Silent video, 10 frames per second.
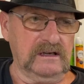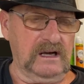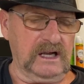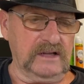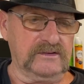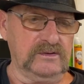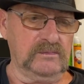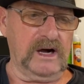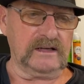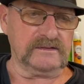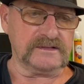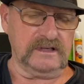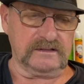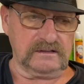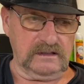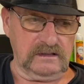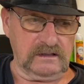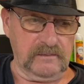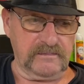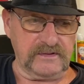I got two models that
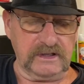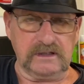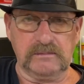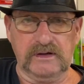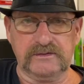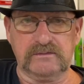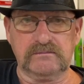I'm thinking about